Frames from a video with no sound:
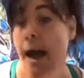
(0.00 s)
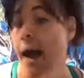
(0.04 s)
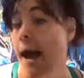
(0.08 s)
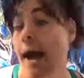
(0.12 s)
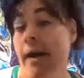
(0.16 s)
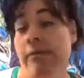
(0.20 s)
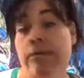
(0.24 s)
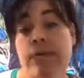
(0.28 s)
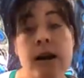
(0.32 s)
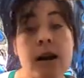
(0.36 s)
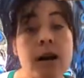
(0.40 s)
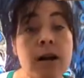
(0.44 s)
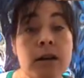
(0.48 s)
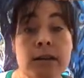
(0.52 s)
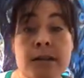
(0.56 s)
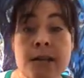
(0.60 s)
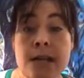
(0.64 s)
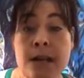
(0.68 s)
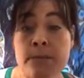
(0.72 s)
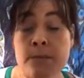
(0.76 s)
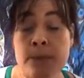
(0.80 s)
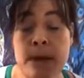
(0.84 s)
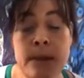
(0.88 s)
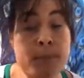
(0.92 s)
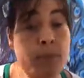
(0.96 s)
And there are
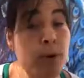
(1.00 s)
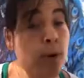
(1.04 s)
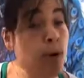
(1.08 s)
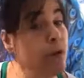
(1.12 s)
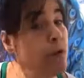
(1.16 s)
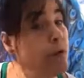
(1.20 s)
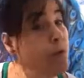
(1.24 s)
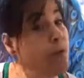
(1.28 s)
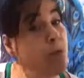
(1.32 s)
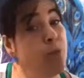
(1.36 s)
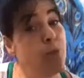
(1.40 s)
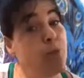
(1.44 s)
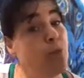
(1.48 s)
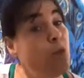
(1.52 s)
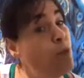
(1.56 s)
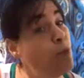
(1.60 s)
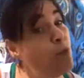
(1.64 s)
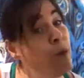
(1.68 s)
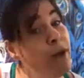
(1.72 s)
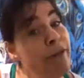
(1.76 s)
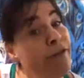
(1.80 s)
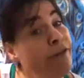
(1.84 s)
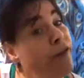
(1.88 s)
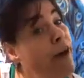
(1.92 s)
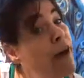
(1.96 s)
some people,
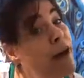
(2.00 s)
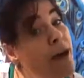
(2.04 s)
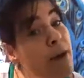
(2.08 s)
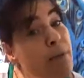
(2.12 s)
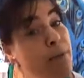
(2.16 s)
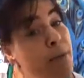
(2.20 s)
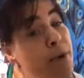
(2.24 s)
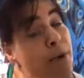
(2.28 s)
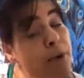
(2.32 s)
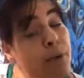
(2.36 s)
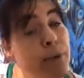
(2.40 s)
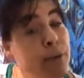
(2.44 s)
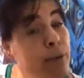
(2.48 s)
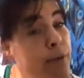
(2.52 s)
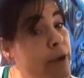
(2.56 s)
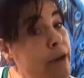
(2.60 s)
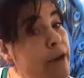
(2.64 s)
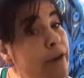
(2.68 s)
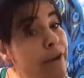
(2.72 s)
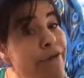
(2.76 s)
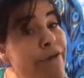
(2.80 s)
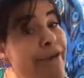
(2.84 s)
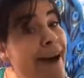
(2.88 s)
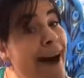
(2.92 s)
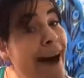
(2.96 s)
we fucking boot
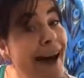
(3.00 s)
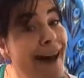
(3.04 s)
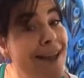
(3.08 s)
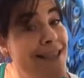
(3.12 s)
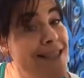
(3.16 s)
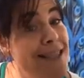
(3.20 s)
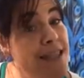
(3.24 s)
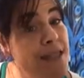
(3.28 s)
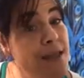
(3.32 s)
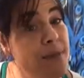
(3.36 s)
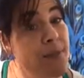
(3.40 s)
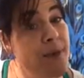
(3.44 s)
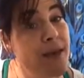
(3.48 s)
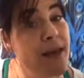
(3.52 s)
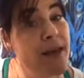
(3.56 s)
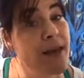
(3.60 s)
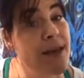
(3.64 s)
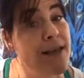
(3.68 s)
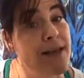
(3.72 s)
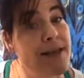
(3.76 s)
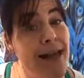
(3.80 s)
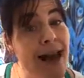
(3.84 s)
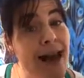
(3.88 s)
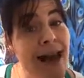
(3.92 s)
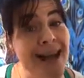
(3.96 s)
really fast
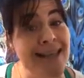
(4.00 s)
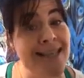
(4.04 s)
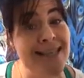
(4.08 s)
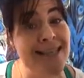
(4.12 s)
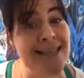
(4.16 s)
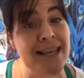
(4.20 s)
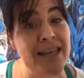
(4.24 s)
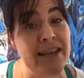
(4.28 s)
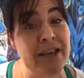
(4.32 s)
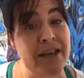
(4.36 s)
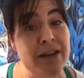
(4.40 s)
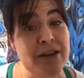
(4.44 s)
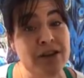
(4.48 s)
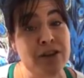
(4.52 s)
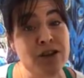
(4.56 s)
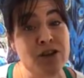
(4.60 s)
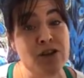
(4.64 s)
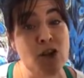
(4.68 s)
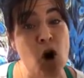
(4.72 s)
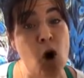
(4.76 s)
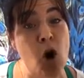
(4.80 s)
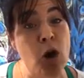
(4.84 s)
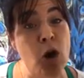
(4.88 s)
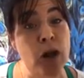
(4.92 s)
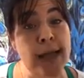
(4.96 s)
because I see their
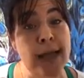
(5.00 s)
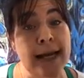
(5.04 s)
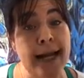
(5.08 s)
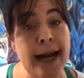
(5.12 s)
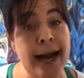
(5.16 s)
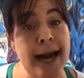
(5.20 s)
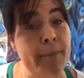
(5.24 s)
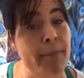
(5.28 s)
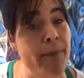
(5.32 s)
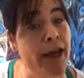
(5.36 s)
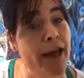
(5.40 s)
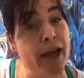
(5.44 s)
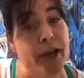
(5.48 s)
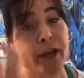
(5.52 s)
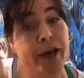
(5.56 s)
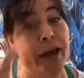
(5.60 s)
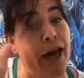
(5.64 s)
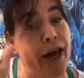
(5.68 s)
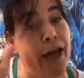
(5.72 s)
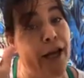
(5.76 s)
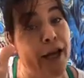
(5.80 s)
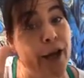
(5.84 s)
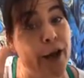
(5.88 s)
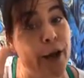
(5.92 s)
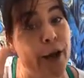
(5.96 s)
soul and I'm like, you
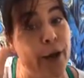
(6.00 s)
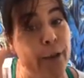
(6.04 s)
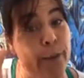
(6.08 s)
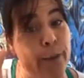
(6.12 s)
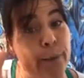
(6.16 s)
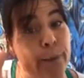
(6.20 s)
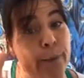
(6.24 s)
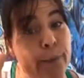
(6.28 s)
gotta go.